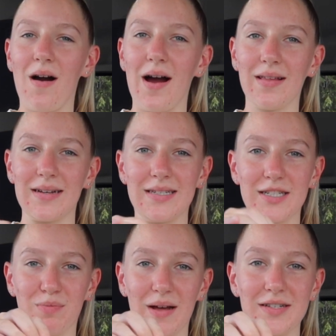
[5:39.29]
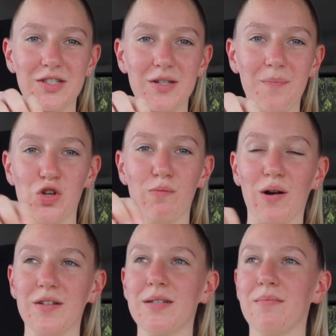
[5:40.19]
I like displaced 2
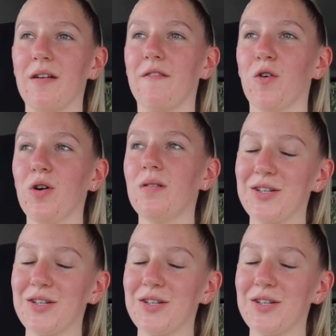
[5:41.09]
bones in my foot,